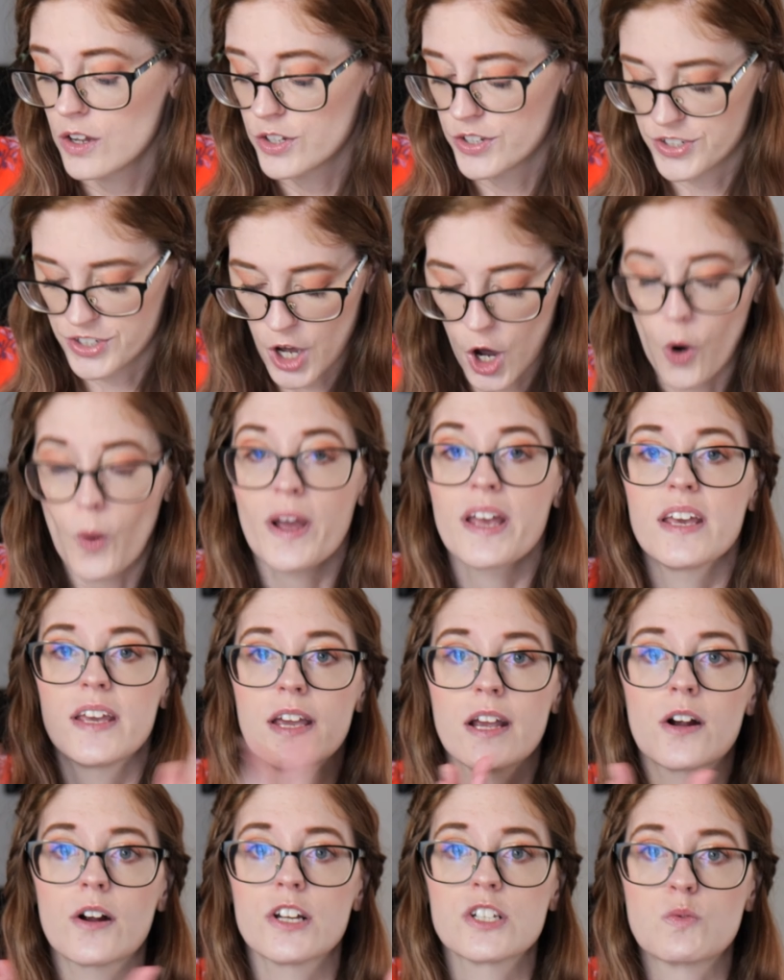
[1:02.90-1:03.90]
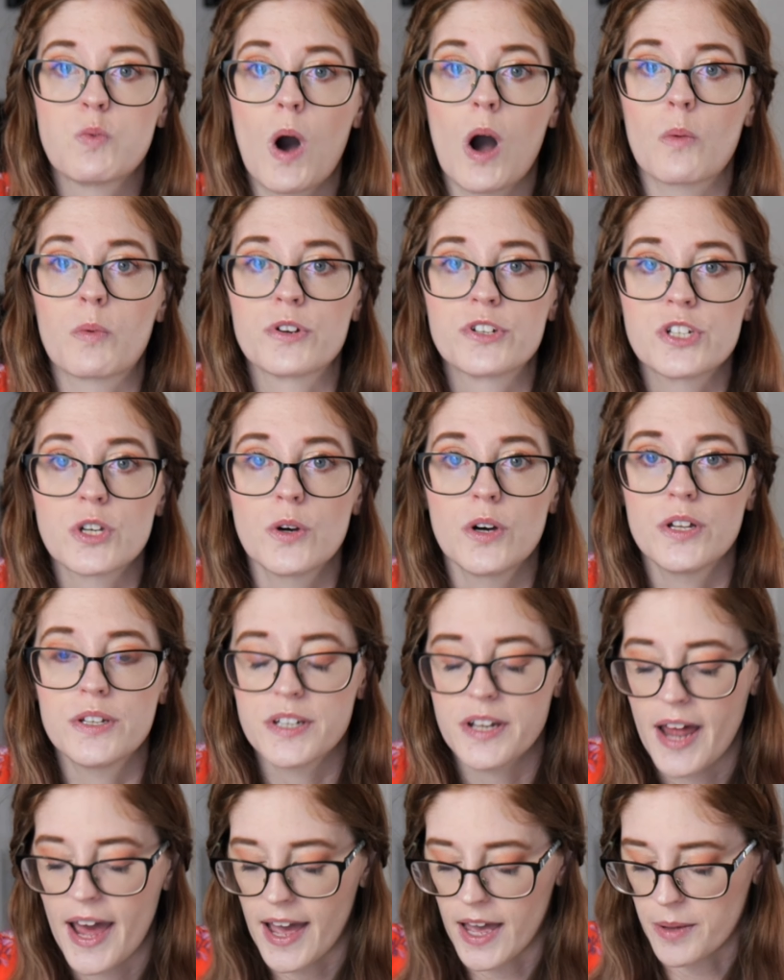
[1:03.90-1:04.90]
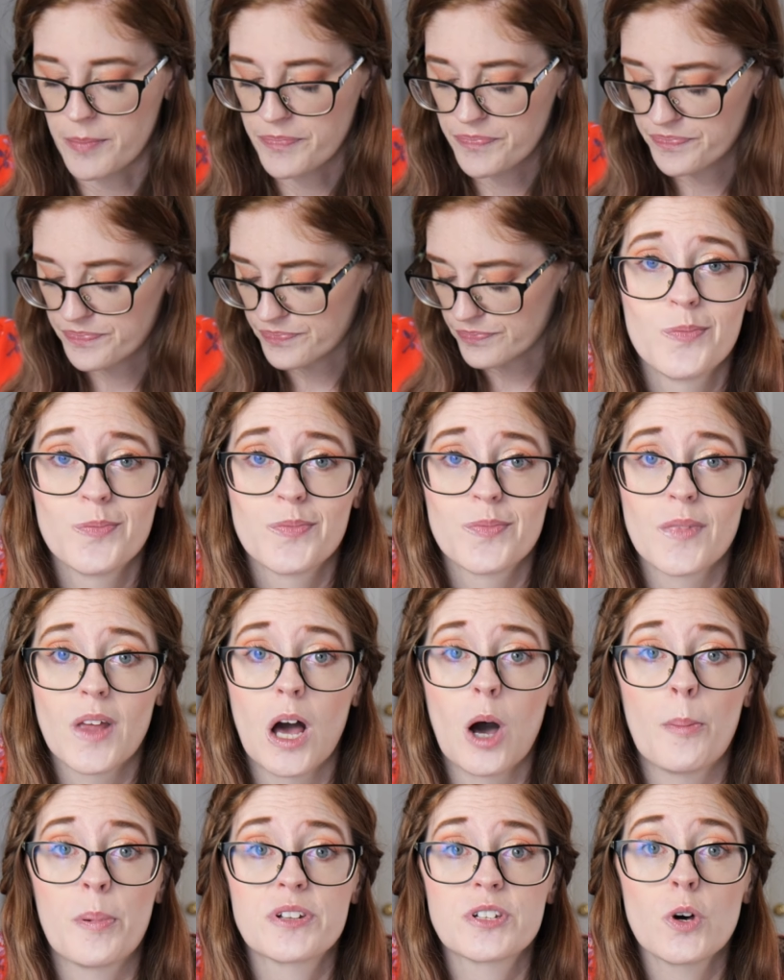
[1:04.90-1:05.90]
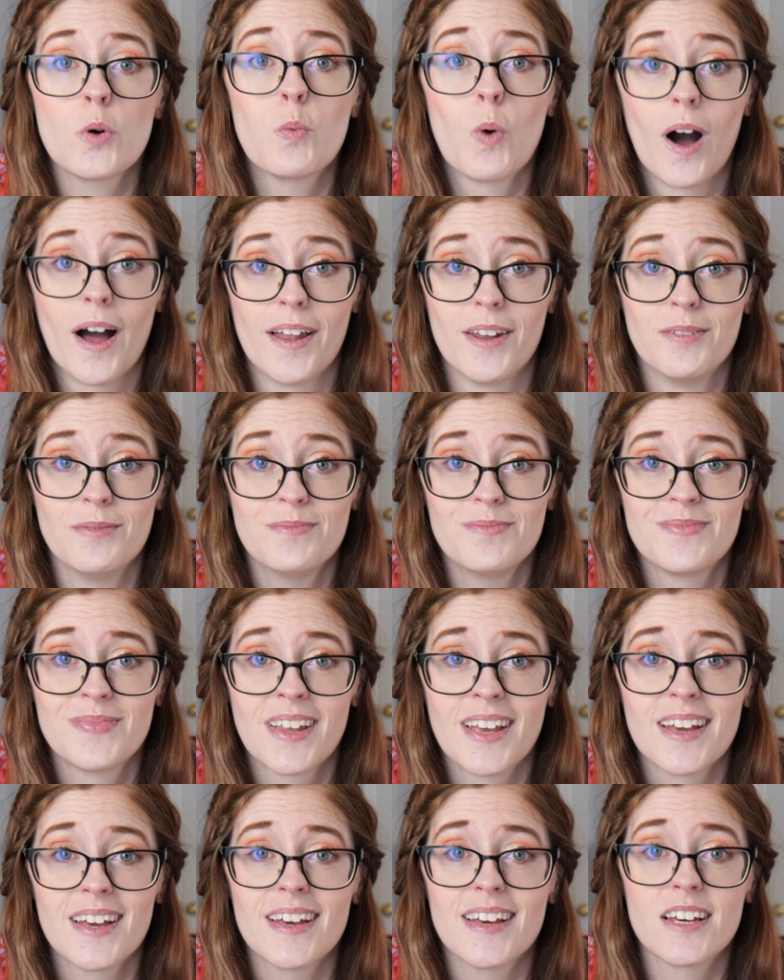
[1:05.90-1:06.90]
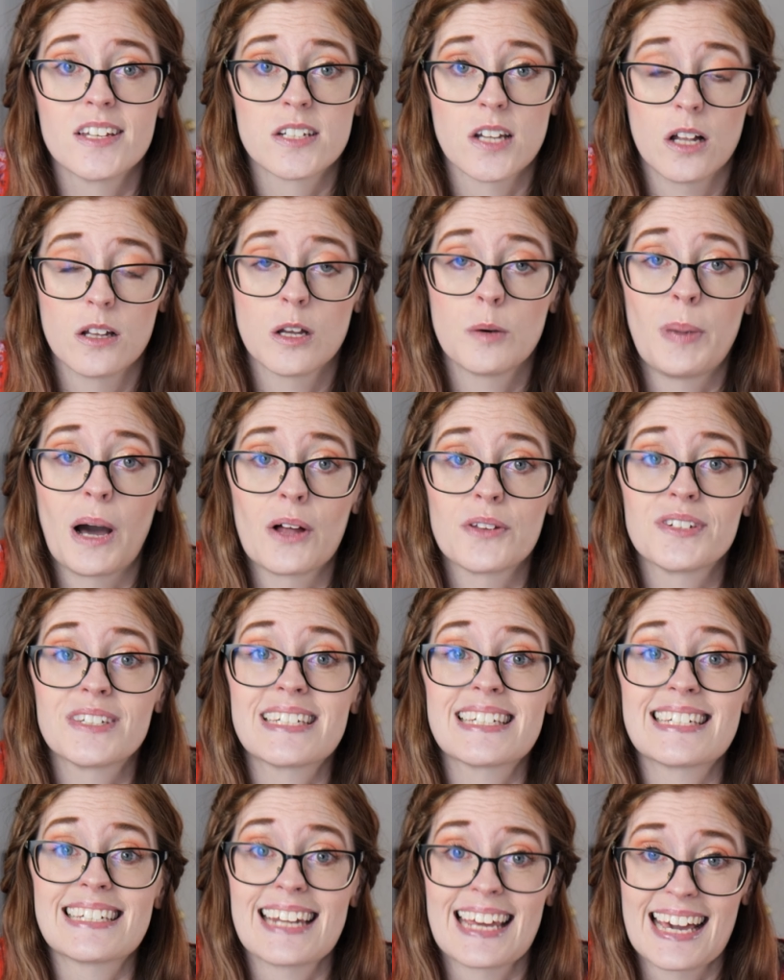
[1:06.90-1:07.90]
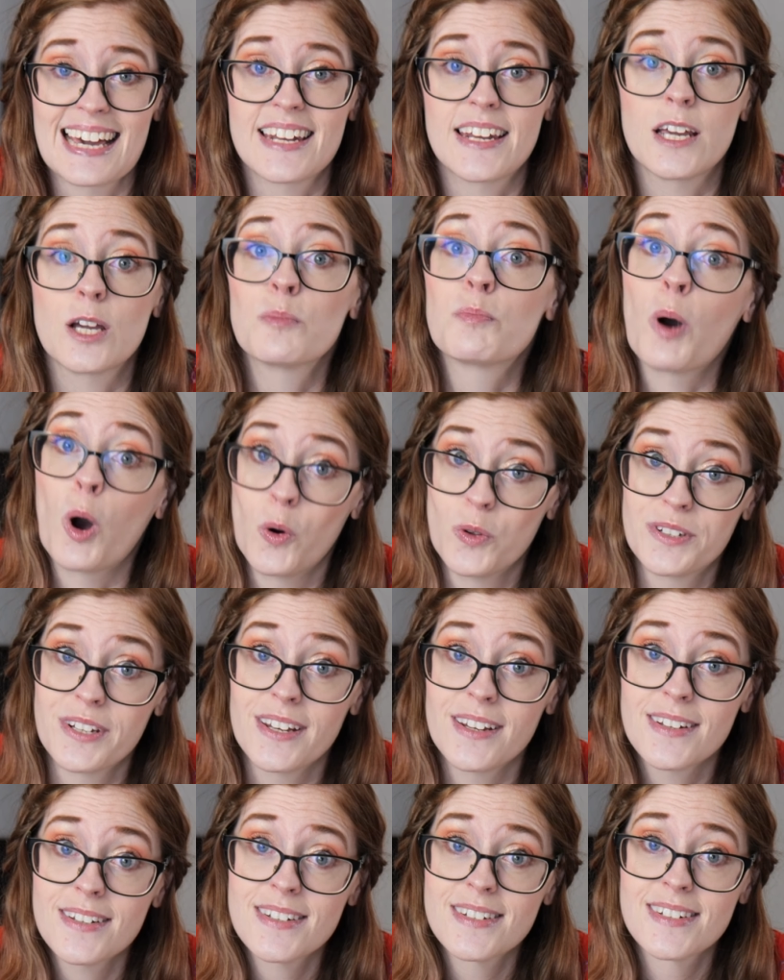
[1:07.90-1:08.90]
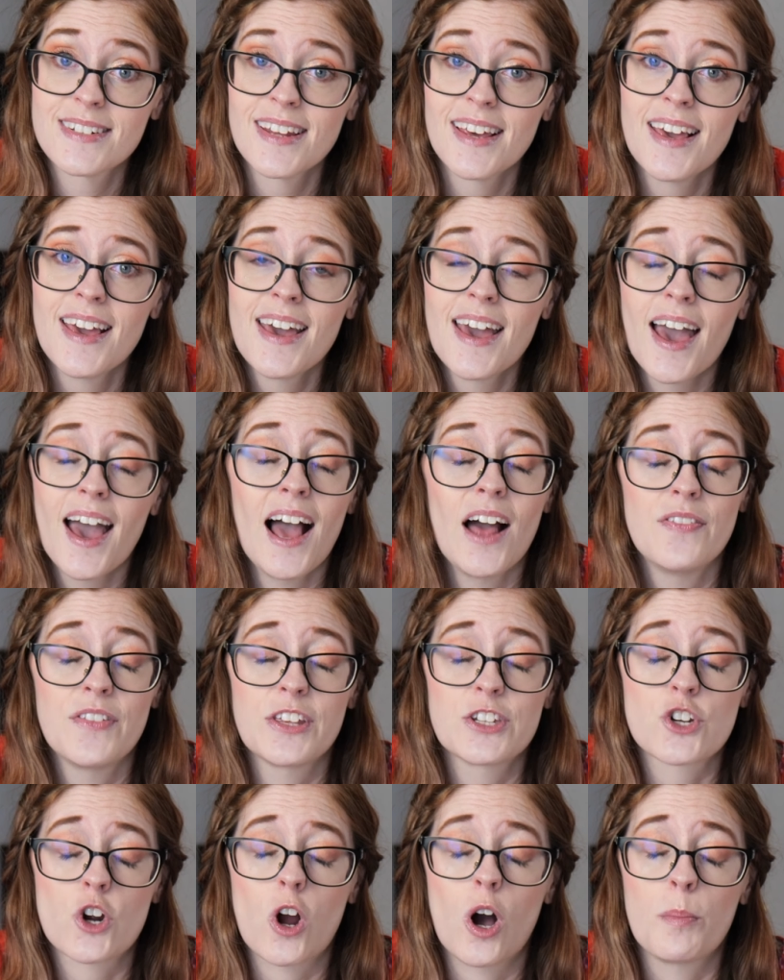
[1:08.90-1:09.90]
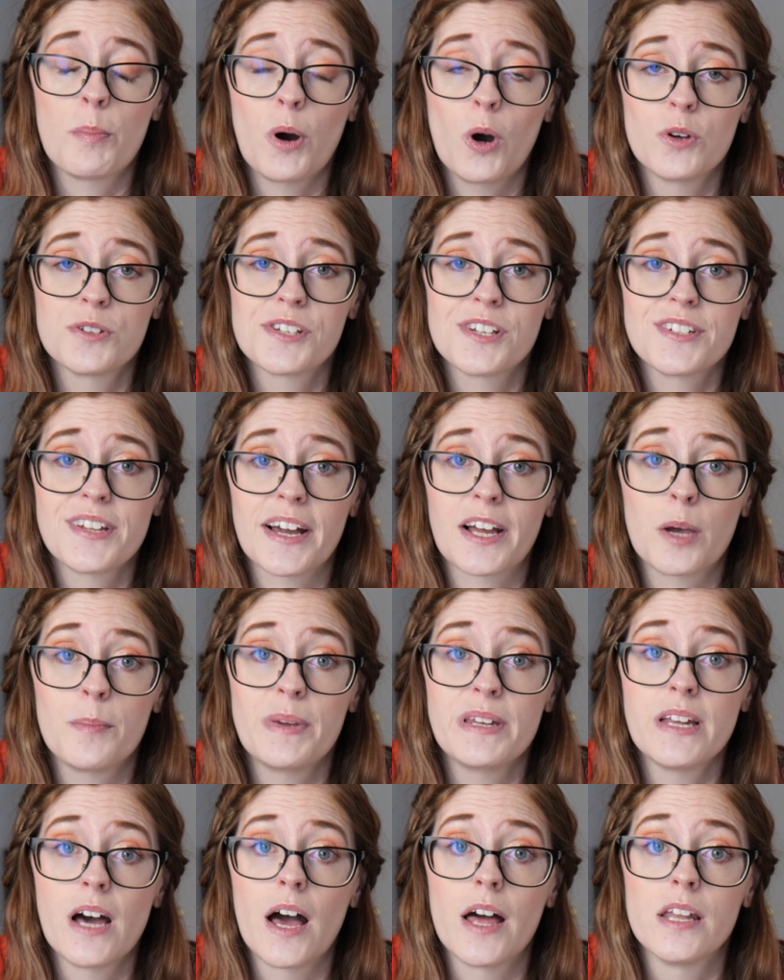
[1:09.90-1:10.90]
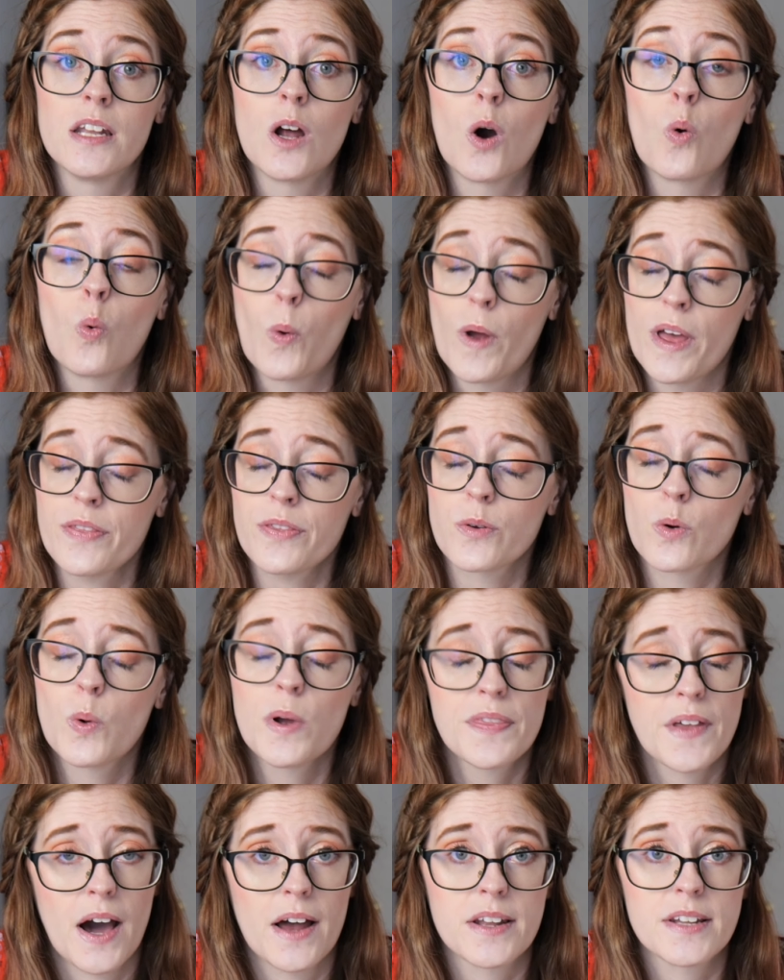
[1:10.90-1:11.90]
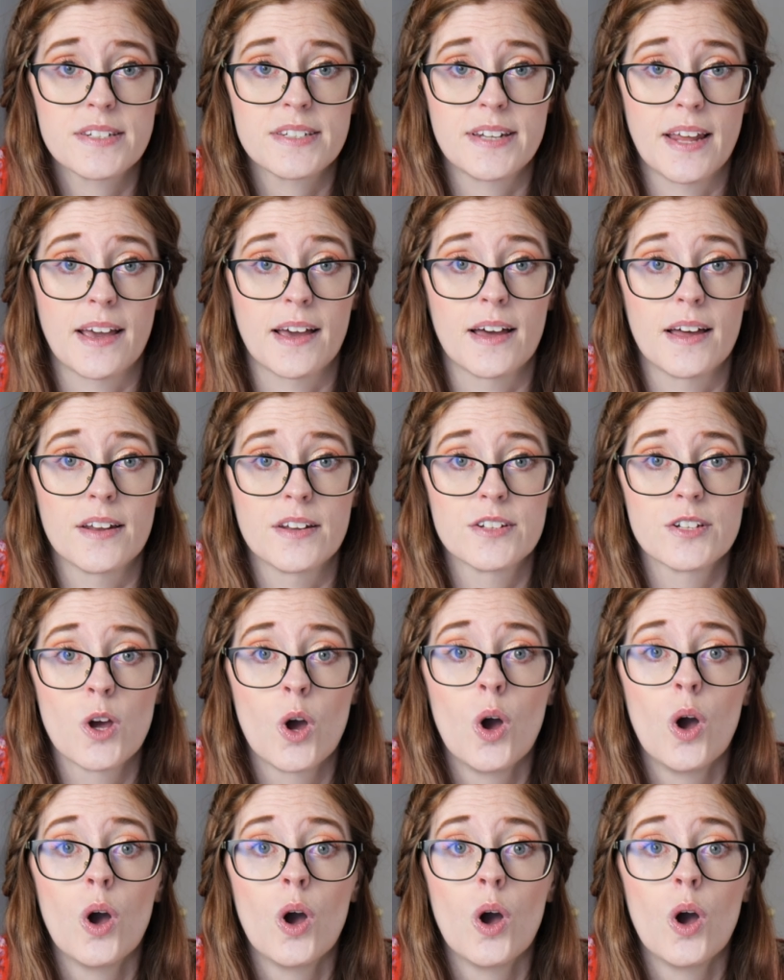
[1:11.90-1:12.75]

So here's what we're doing today. Episode 1 is all about standing poses. And these are all poses that can be done with, without a stand.